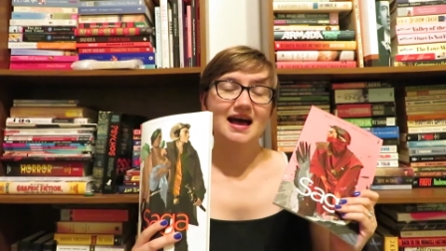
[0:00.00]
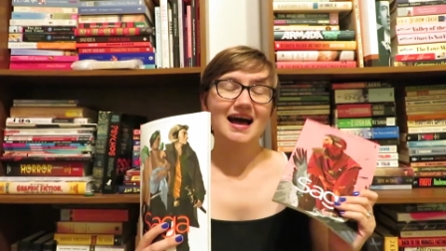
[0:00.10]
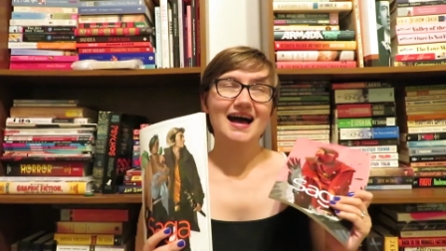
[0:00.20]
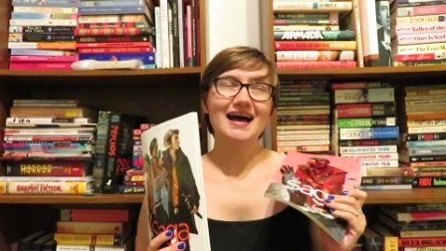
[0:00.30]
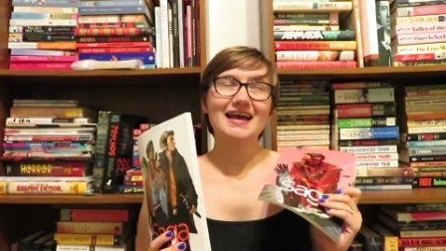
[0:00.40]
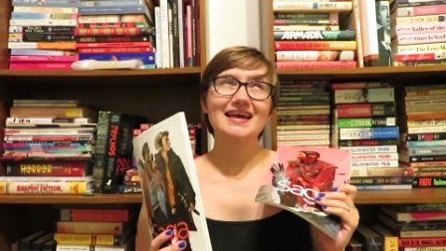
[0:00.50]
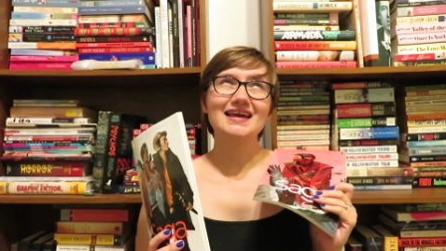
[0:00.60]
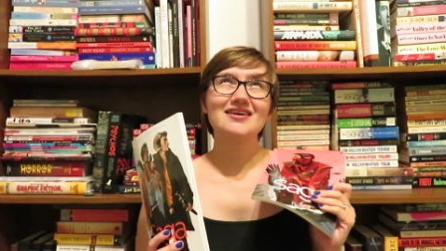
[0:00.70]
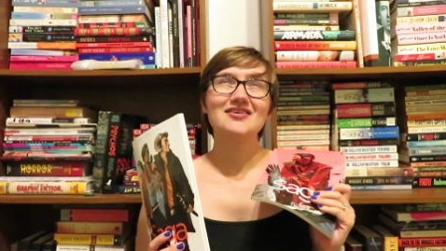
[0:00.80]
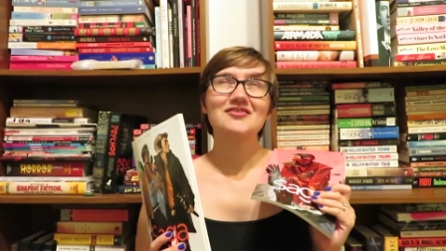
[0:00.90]

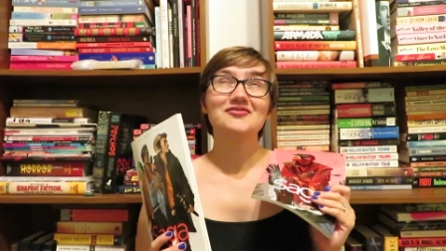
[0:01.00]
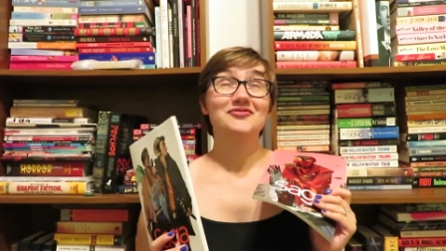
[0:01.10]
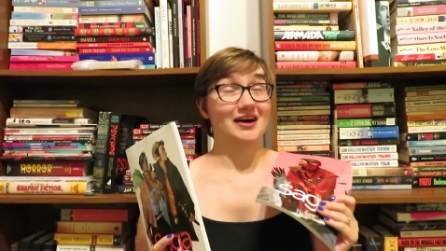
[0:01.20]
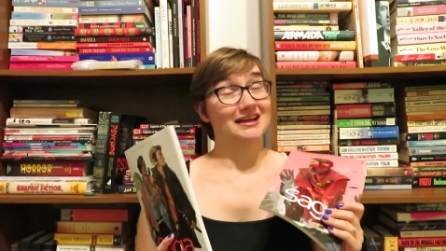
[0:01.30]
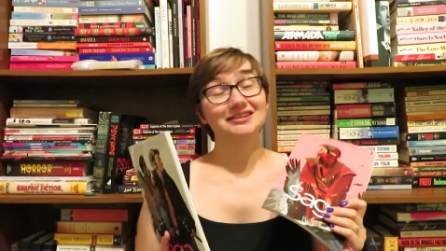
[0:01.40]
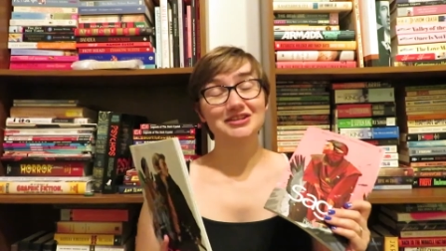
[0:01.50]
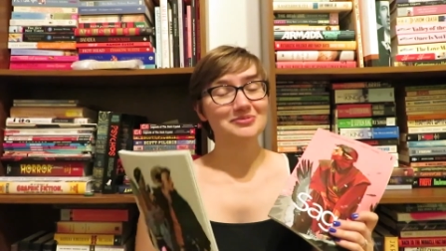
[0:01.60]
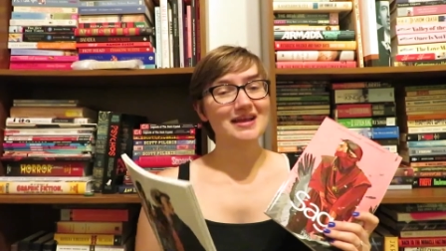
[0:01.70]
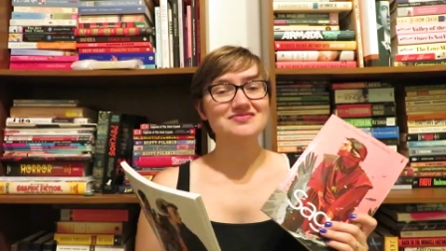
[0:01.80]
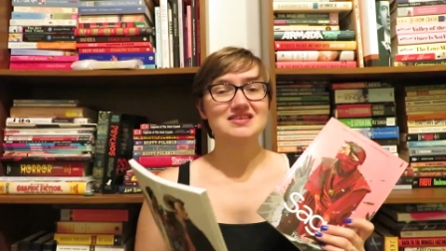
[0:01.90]
I finally
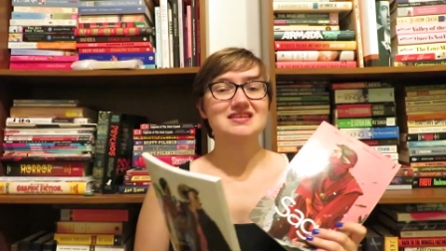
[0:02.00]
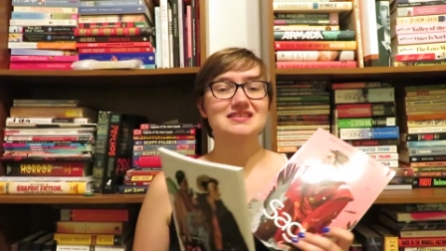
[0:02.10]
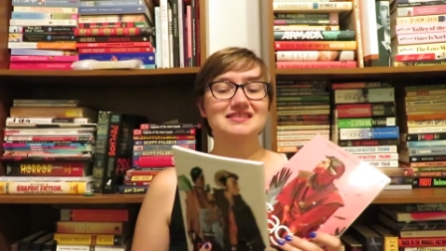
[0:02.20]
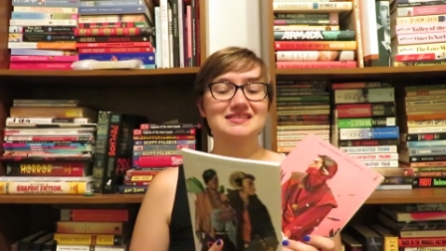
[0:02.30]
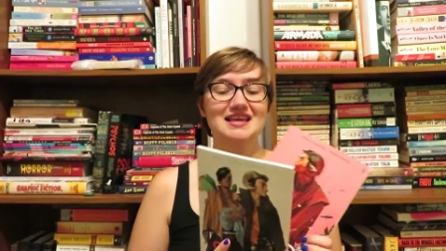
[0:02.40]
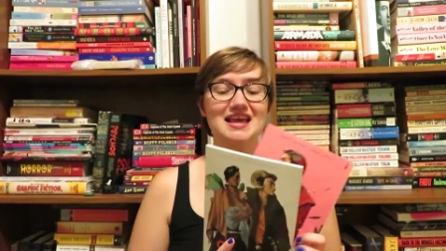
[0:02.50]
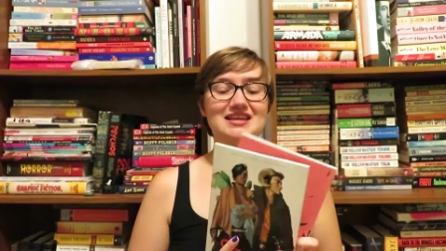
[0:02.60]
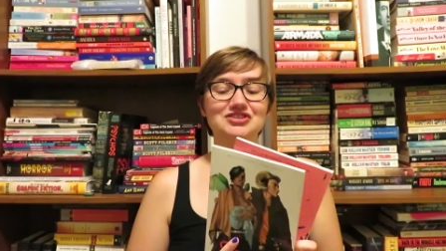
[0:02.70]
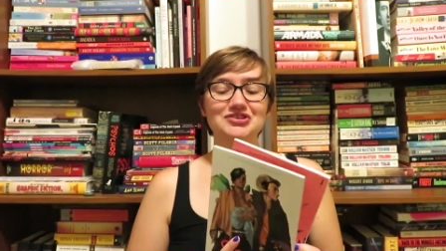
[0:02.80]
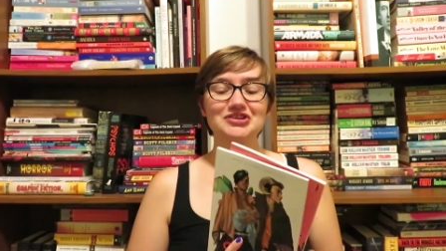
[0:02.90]
read these.
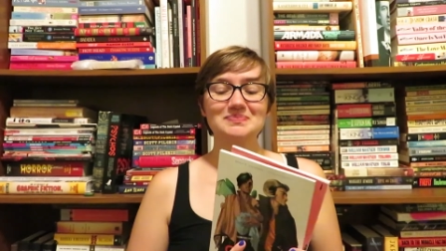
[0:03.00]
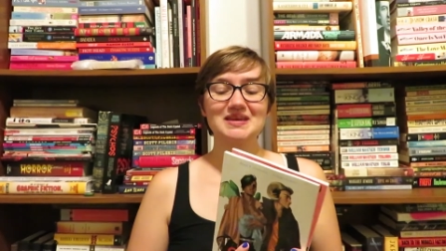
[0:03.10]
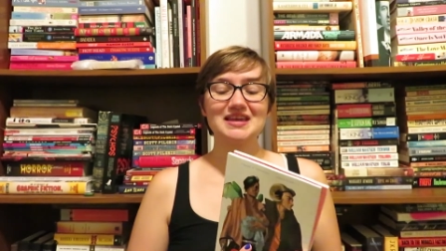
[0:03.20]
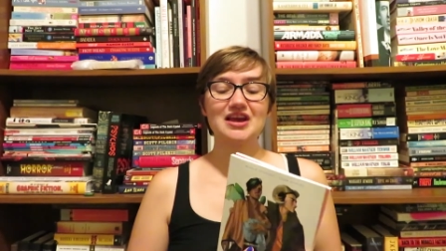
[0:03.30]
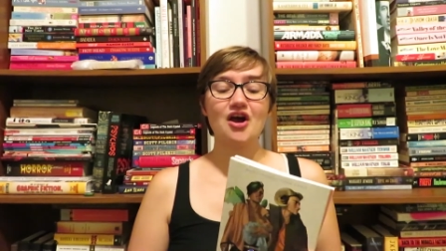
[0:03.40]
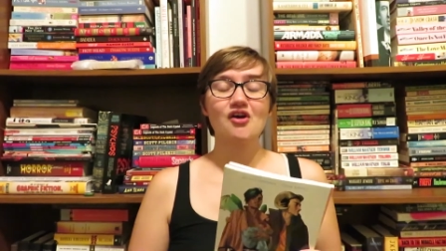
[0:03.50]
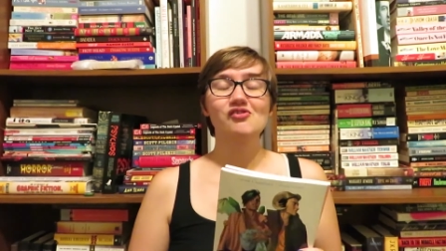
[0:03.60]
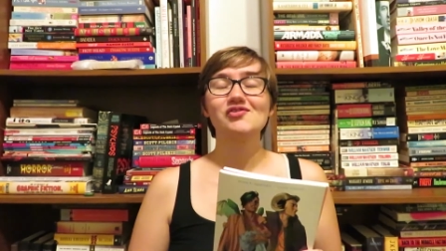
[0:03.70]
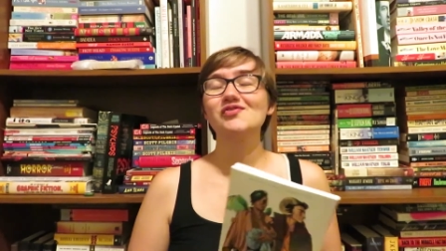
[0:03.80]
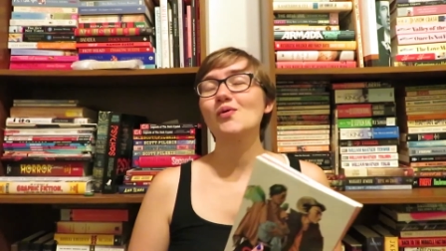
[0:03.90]
It took me
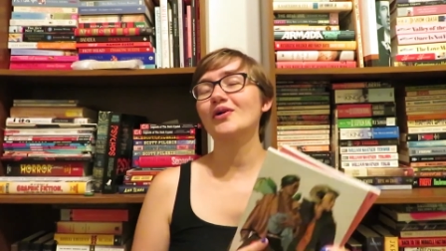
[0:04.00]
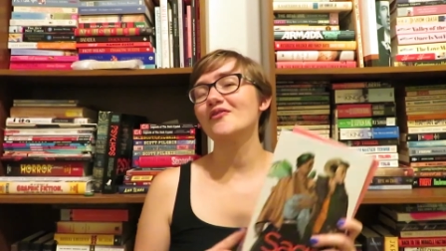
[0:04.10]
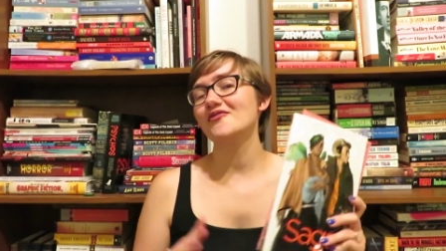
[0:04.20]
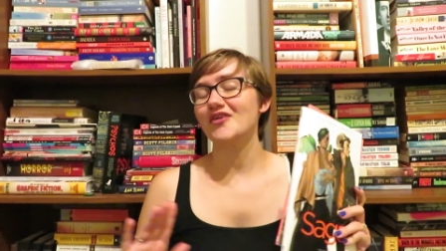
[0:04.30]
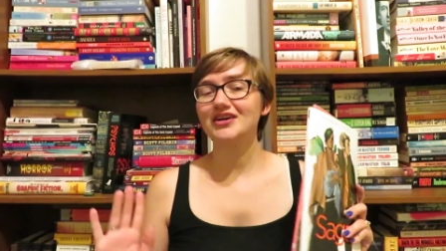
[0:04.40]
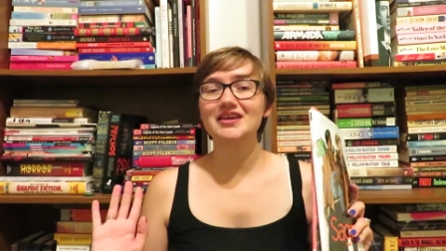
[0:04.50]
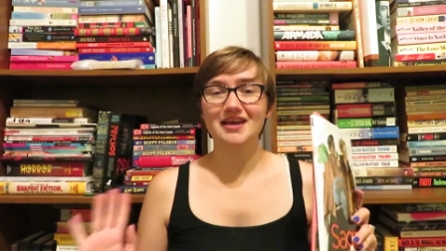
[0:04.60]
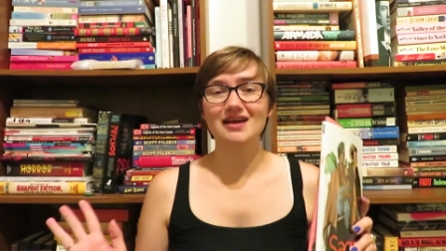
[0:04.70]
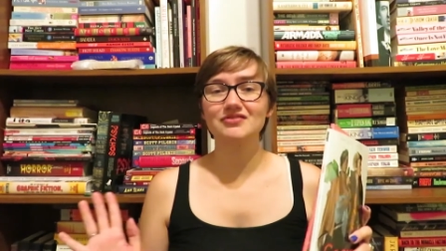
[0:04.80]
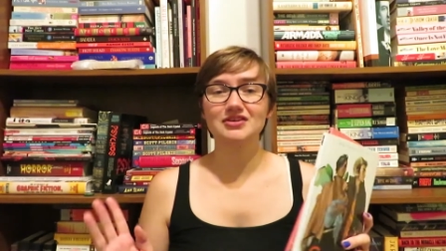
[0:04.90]
for
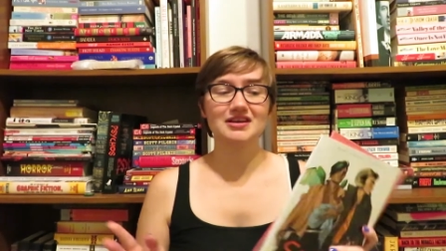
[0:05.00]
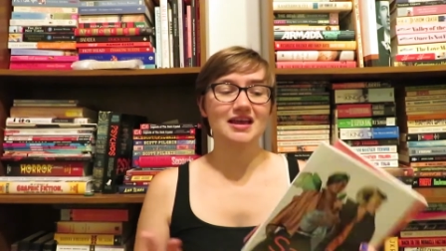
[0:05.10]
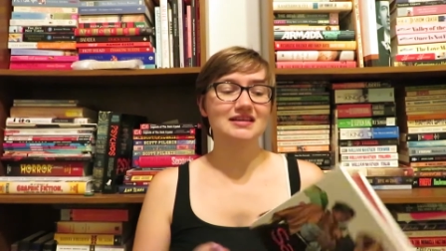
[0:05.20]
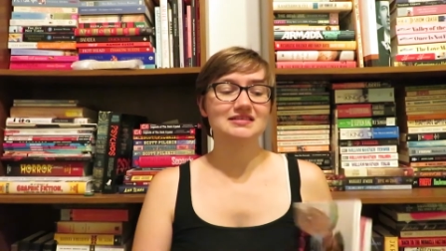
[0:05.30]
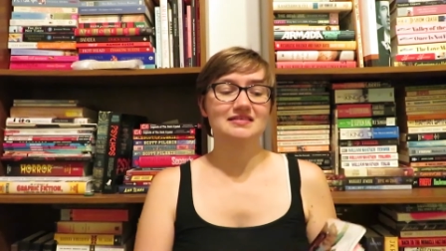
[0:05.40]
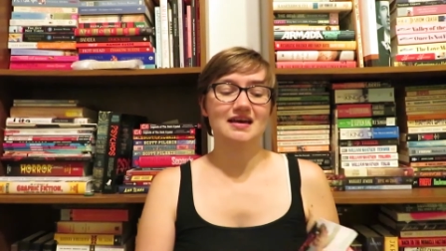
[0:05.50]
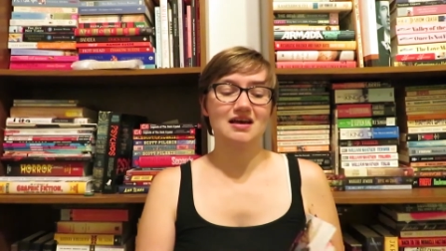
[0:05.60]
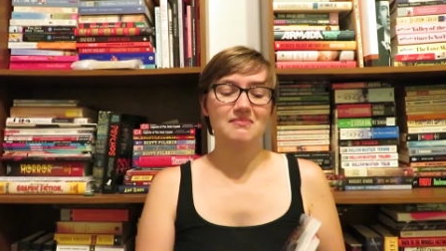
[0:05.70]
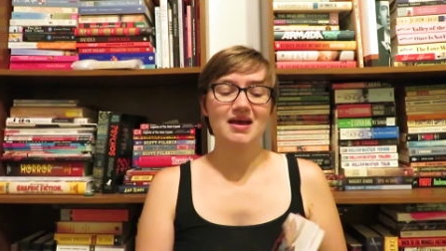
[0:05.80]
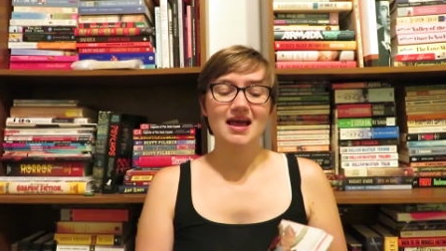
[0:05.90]
fucking ever to get to
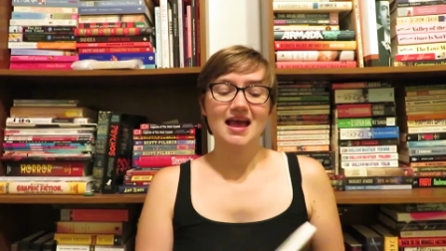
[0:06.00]
them,